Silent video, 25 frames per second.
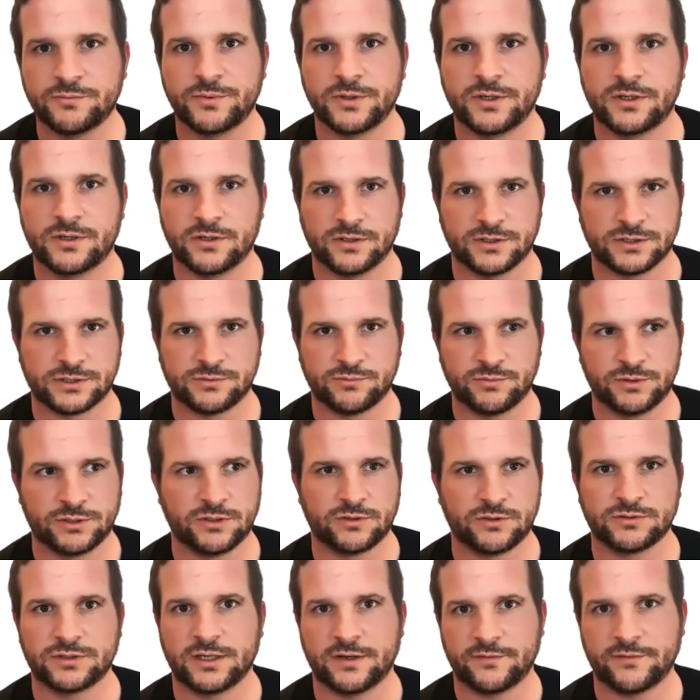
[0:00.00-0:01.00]
because we
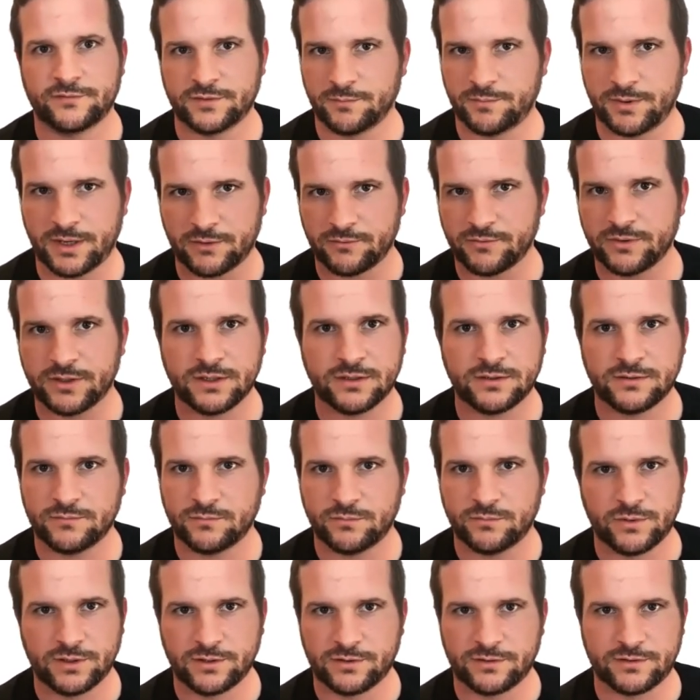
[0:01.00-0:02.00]
don't have the barrier
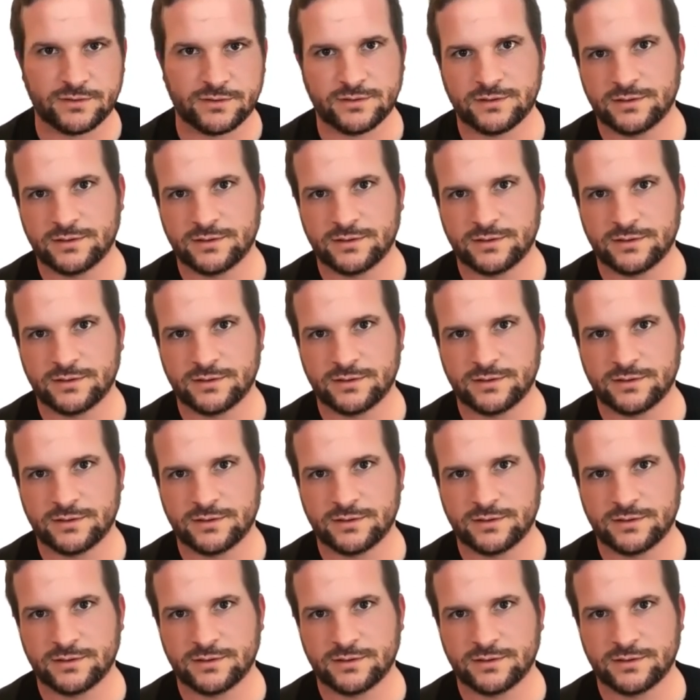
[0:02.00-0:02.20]
with